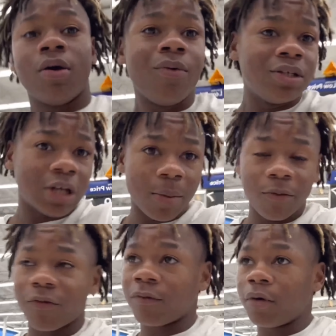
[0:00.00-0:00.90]
we
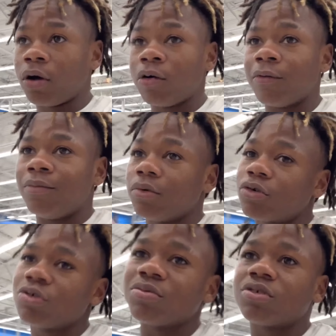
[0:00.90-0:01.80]
shopping for uh,
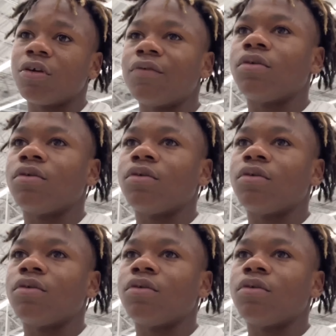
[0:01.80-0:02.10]
Christmas stuff and